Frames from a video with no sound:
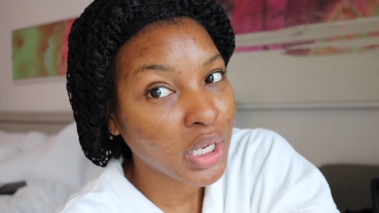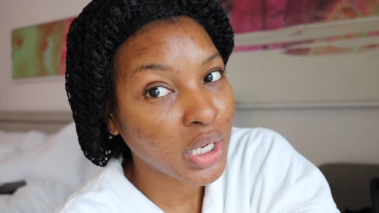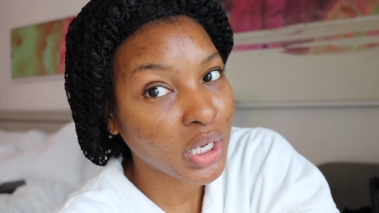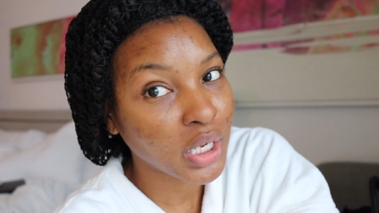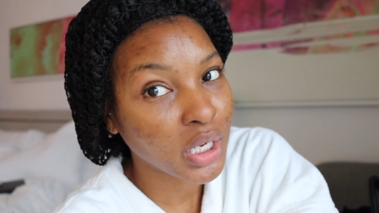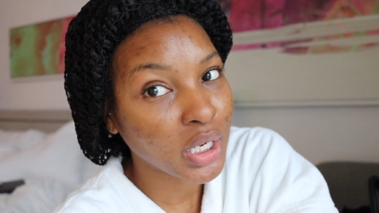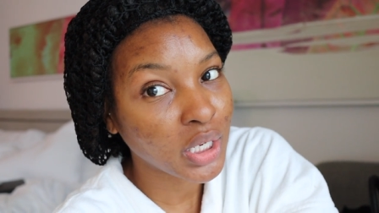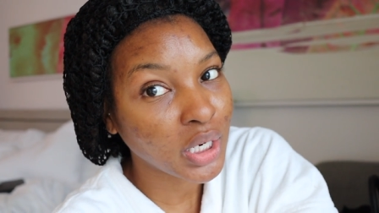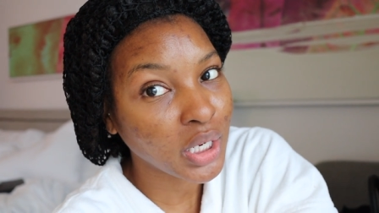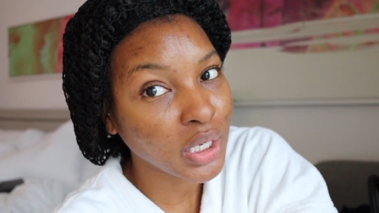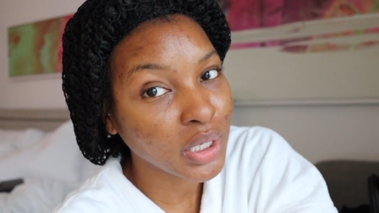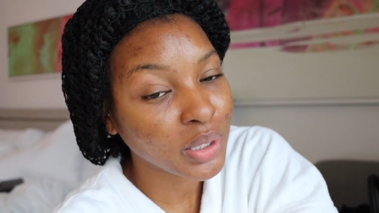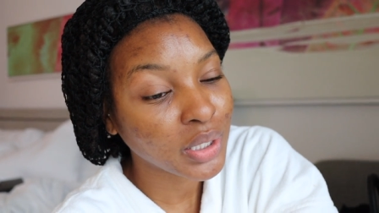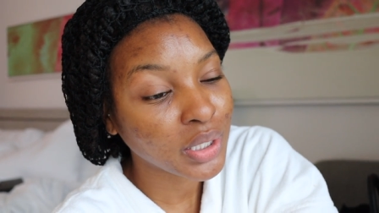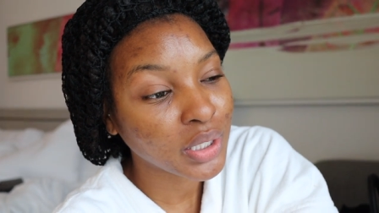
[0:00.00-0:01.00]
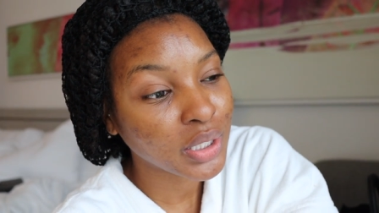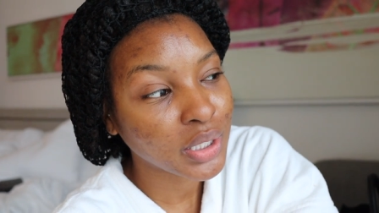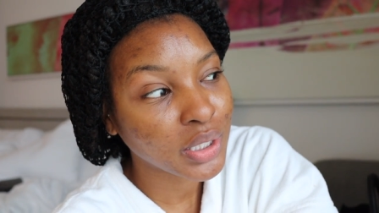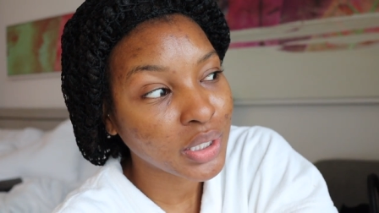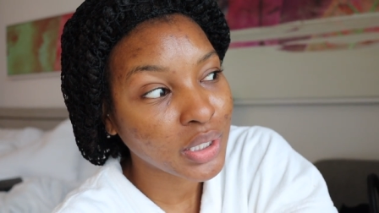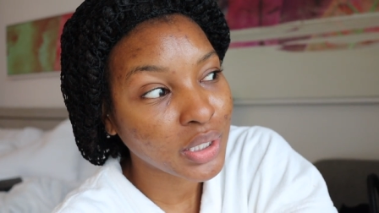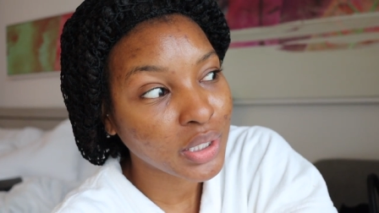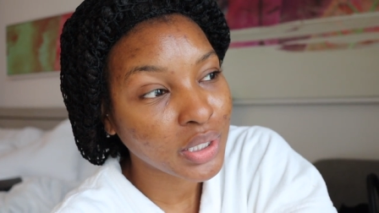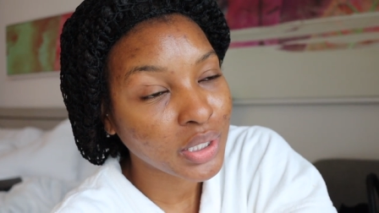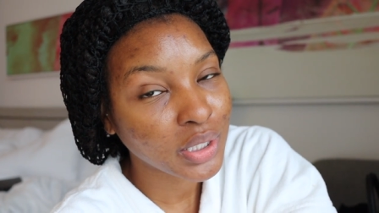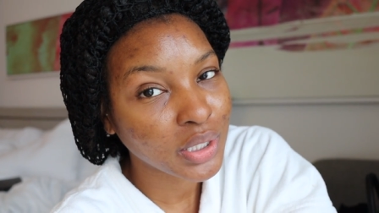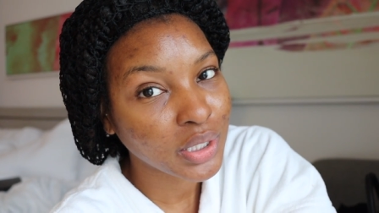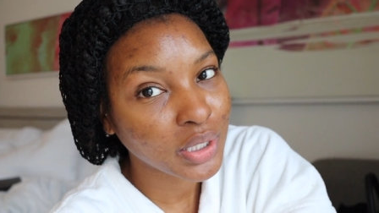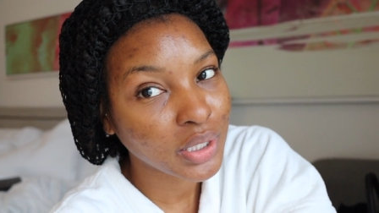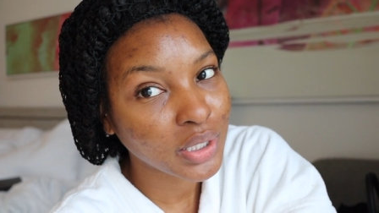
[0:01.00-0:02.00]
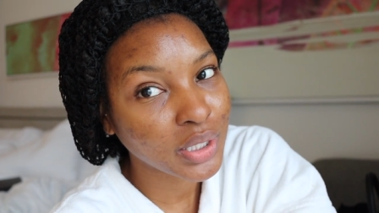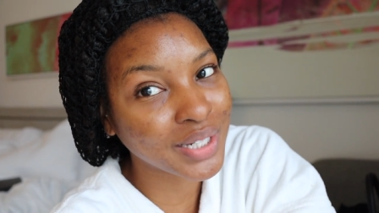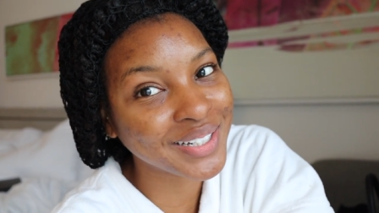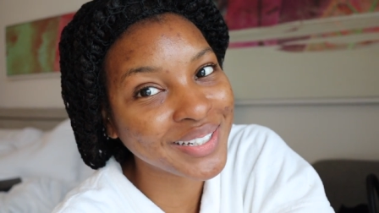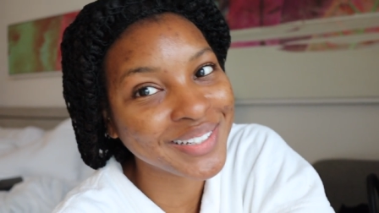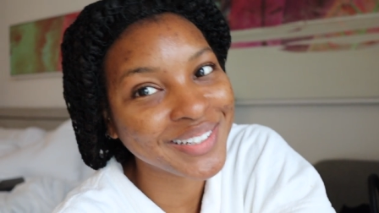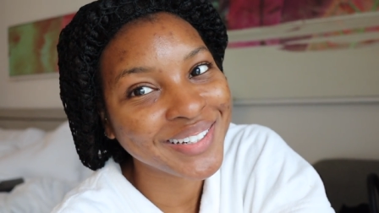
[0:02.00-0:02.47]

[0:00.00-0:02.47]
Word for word: and yeah